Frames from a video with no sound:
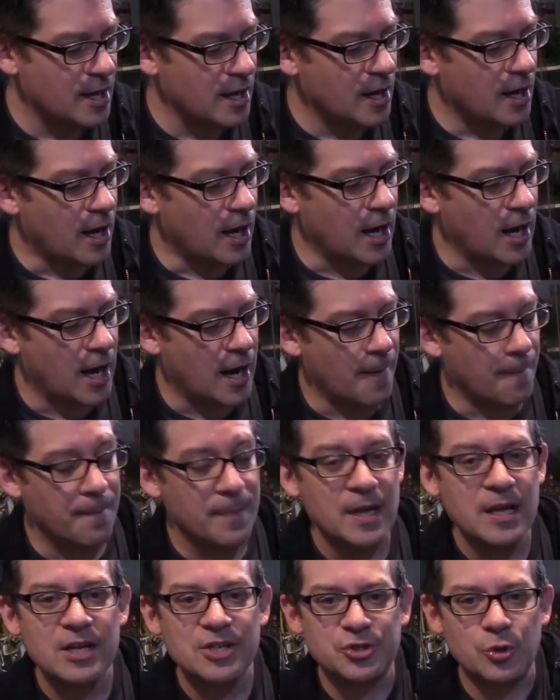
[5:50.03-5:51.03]

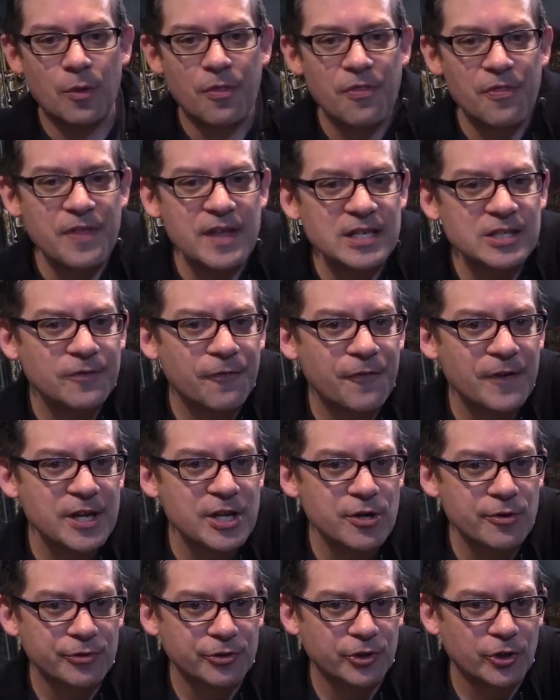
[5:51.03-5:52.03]
So this
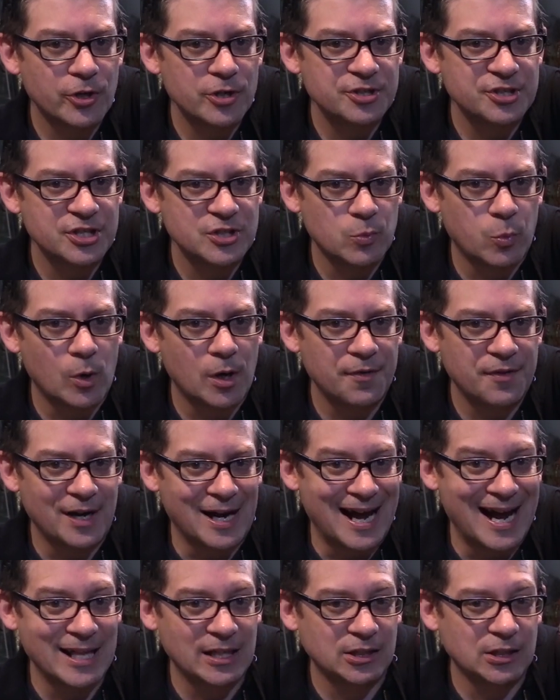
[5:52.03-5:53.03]
figure Lurtz is one that
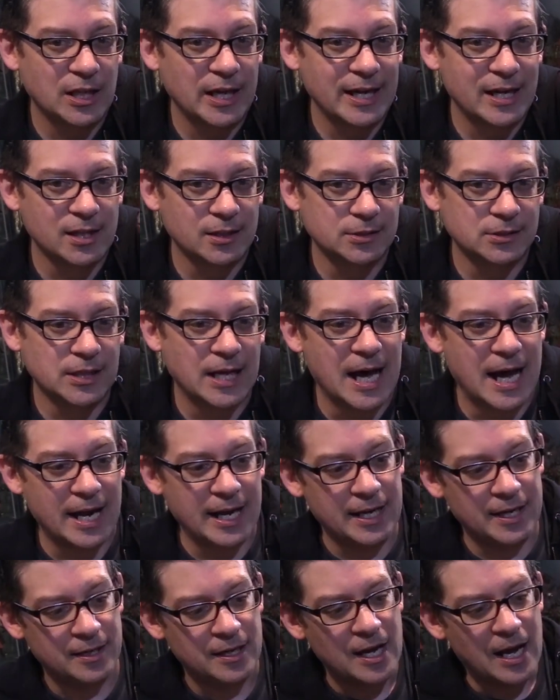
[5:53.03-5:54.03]
I like a lot.
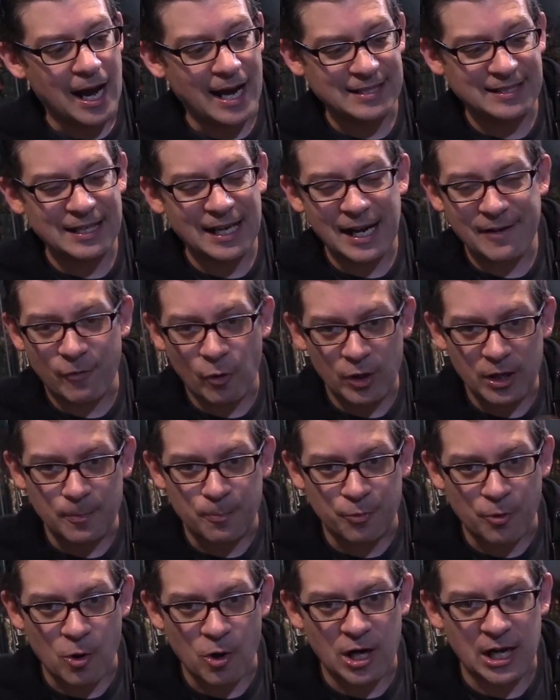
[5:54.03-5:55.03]
And I said I've already
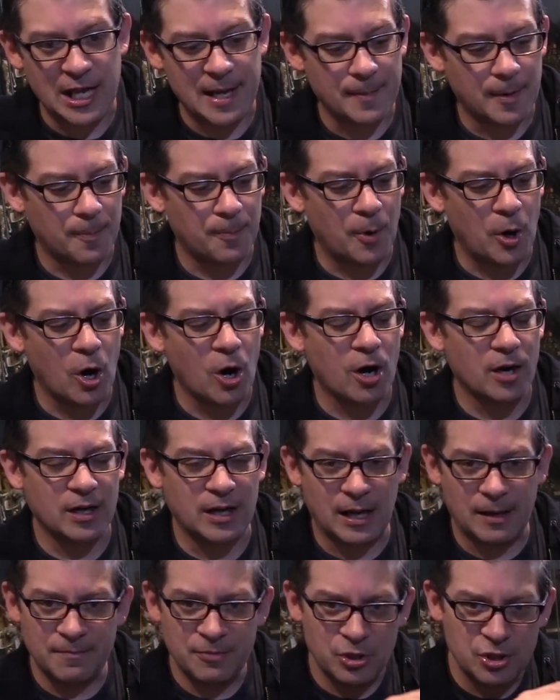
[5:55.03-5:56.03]
broken him apart.
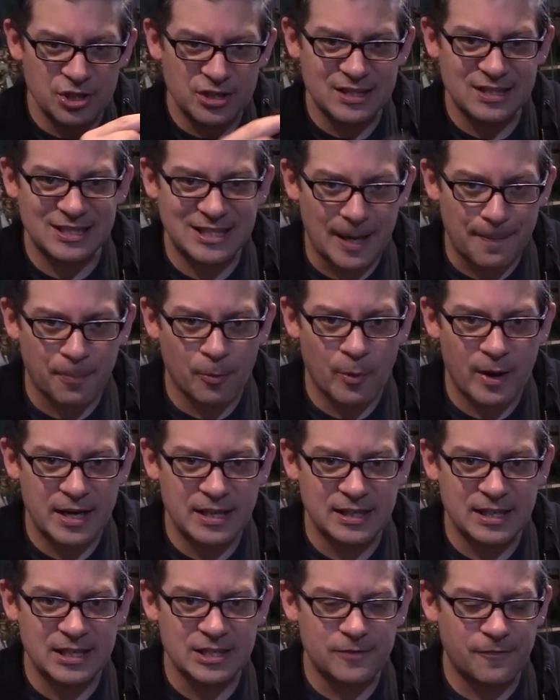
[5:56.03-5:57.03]
You just
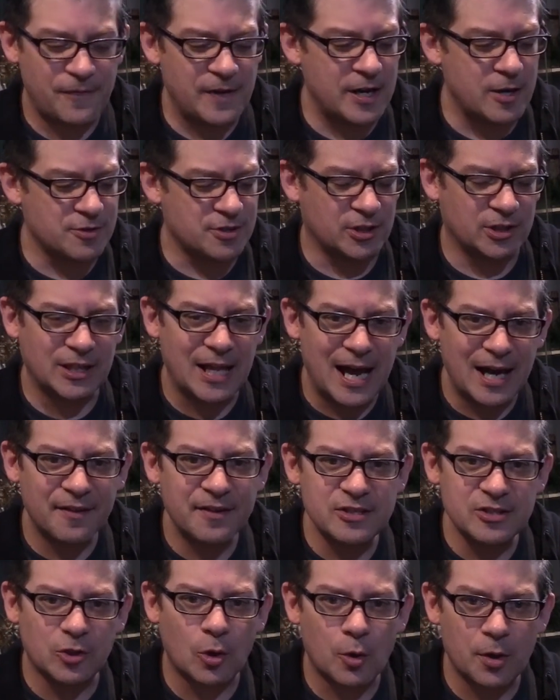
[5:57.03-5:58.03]
separate these figures. A lot of
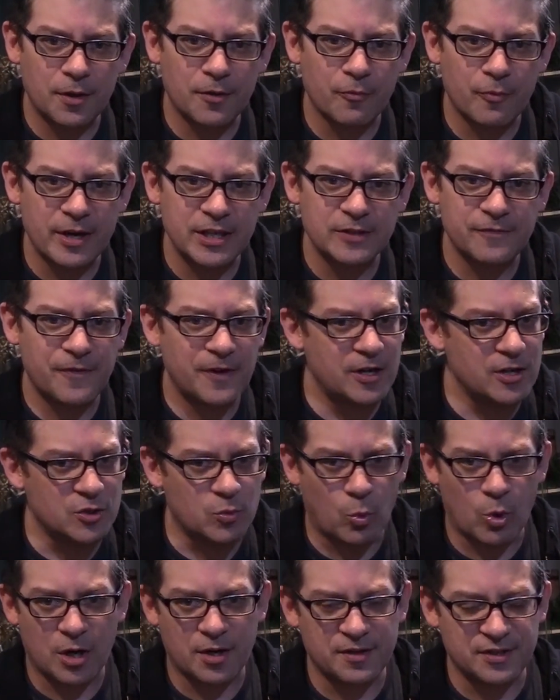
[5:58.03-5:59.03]
these Lord of the Rings figures
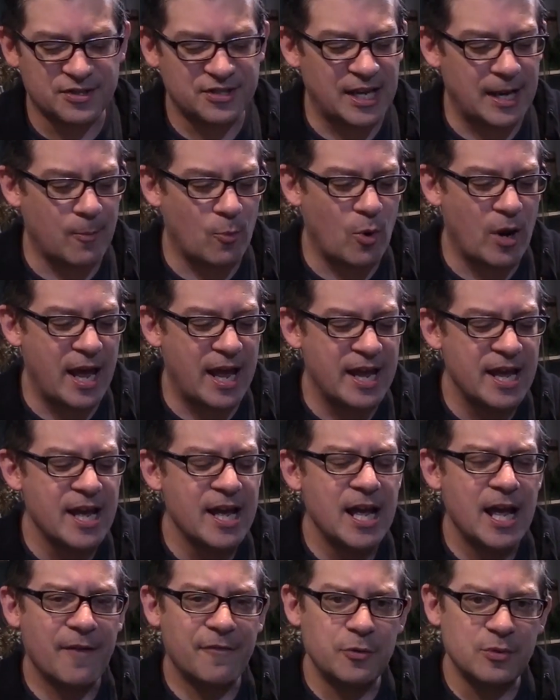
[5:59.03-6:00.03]
work the same way.
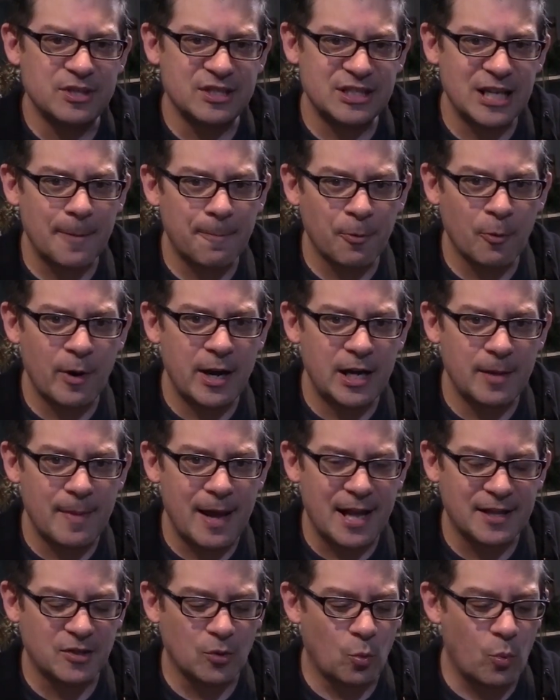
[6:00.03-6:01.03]
If you separate them
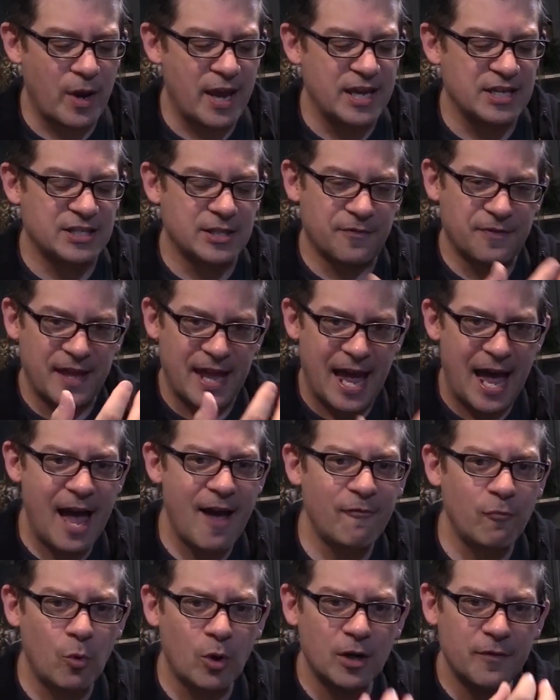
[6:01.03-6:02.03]
at the waist, if they
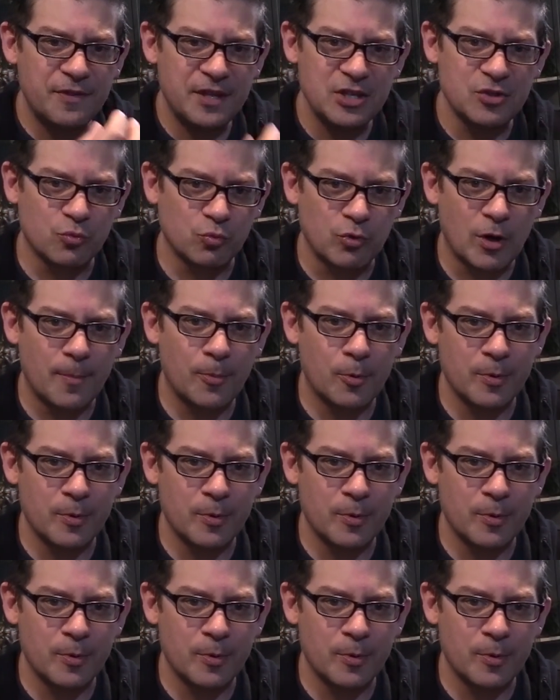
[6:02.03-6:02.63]
have one of these rubbery